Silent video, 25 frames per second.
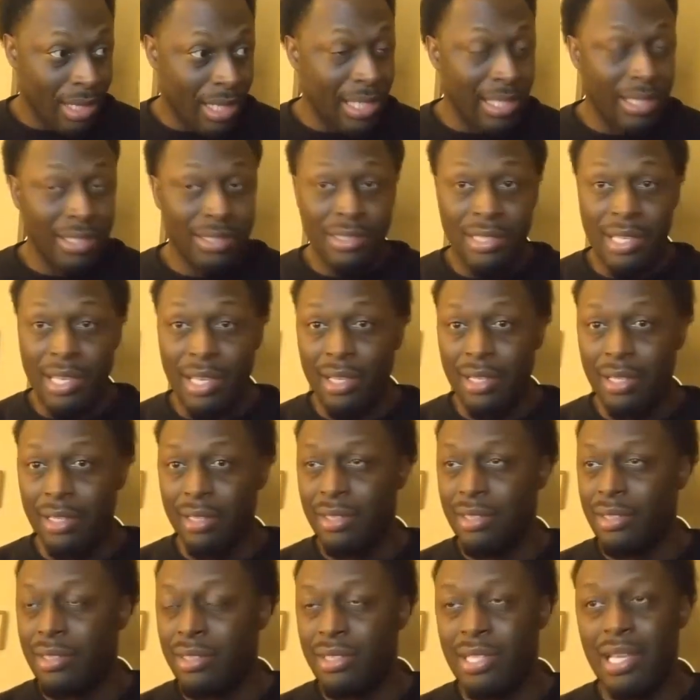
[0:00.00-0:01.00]
at least
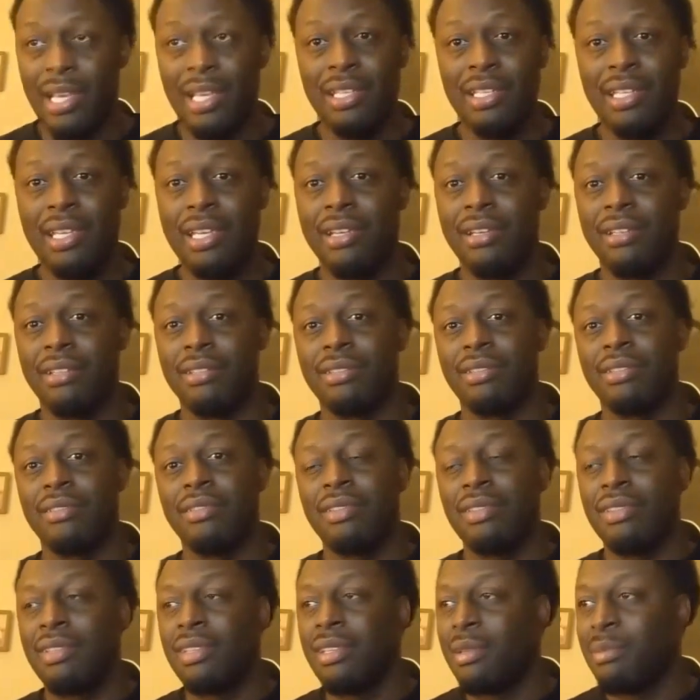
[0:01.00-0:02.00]
10 years
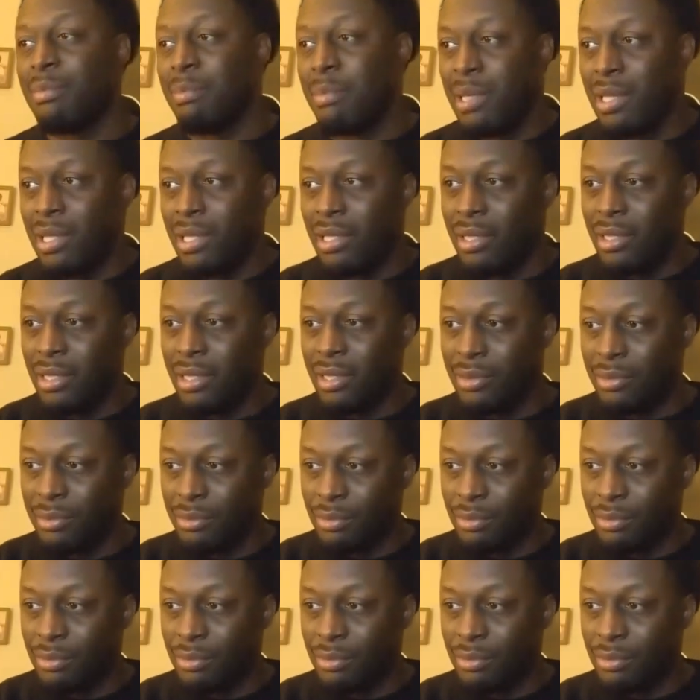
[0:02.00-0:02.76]
of him being